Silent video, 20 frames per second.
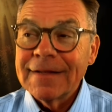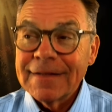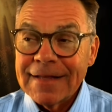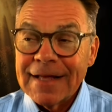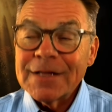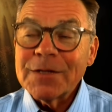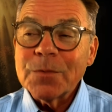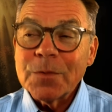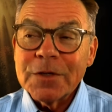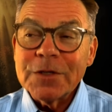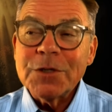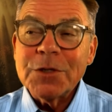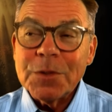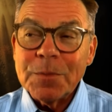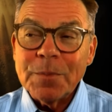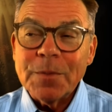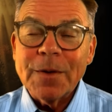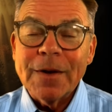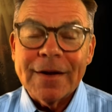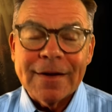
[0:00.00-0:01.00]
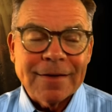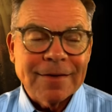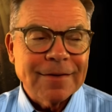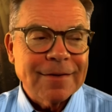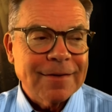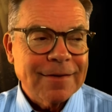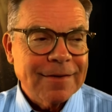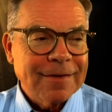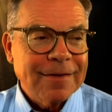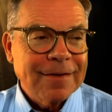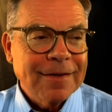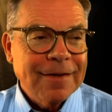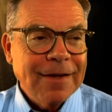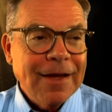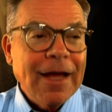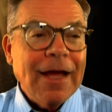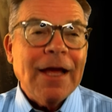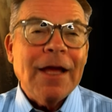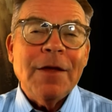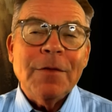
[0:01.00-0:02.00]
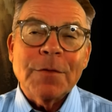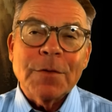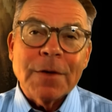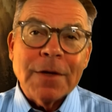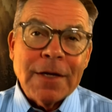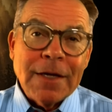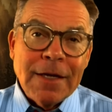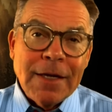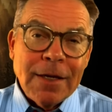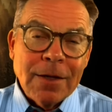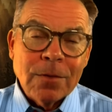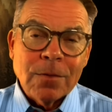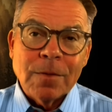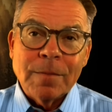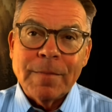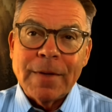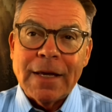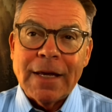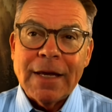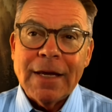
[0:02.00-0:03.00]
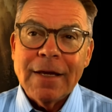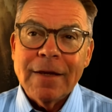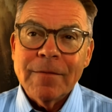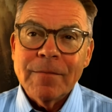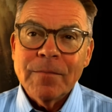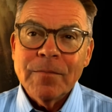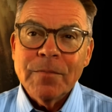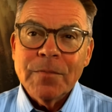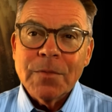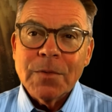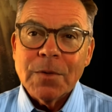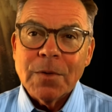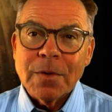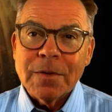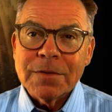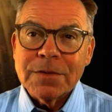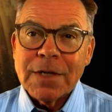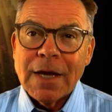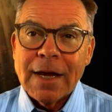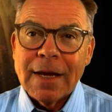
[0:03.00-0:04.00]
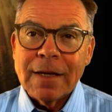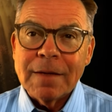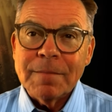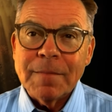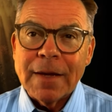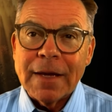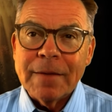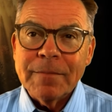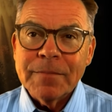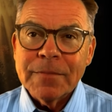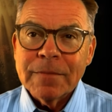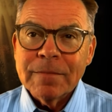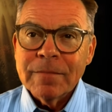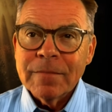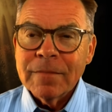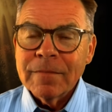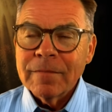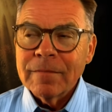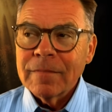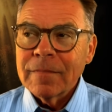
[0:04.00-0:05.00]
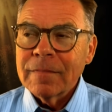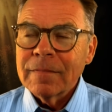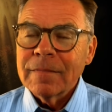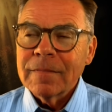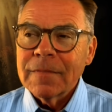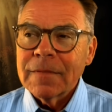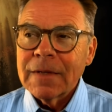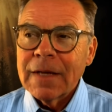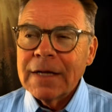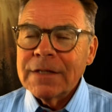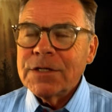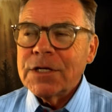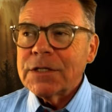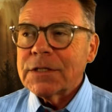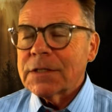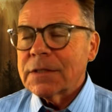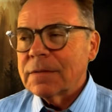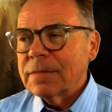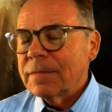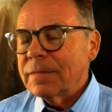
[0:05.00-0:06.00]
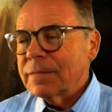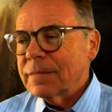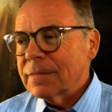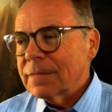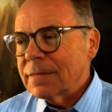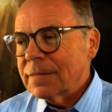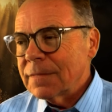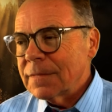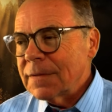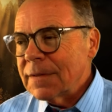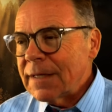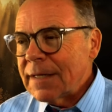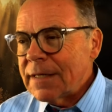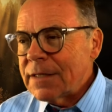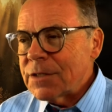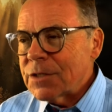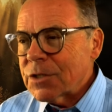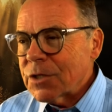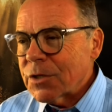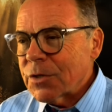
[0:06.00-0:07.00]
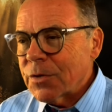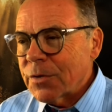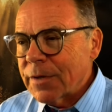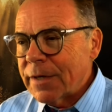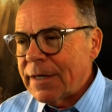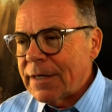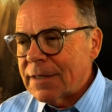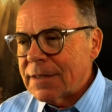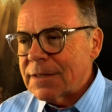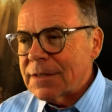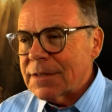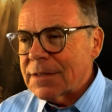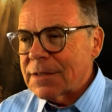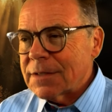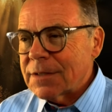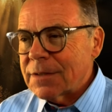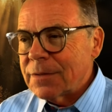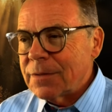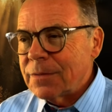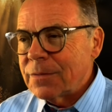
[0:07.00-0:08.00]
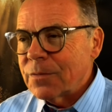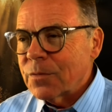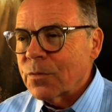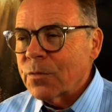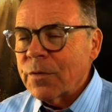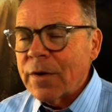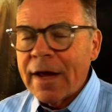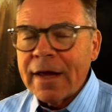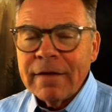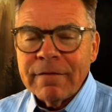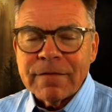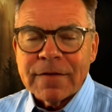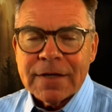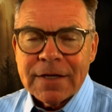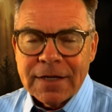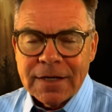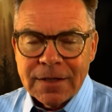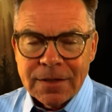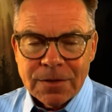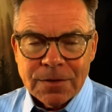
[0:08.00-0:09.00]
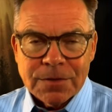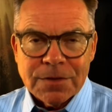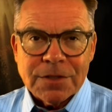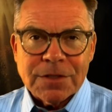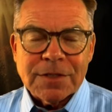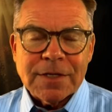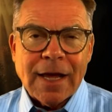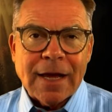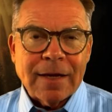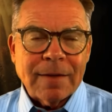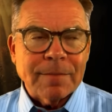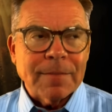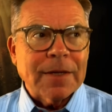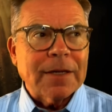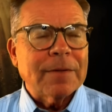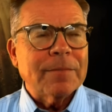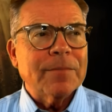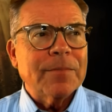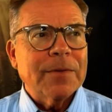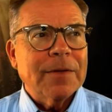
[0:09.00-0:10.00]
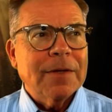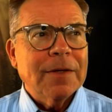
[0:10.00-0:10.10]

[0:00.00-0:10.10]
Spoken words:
That's what she prayed. Either heal me or take me. It just lends credence to Ravenhill's statement.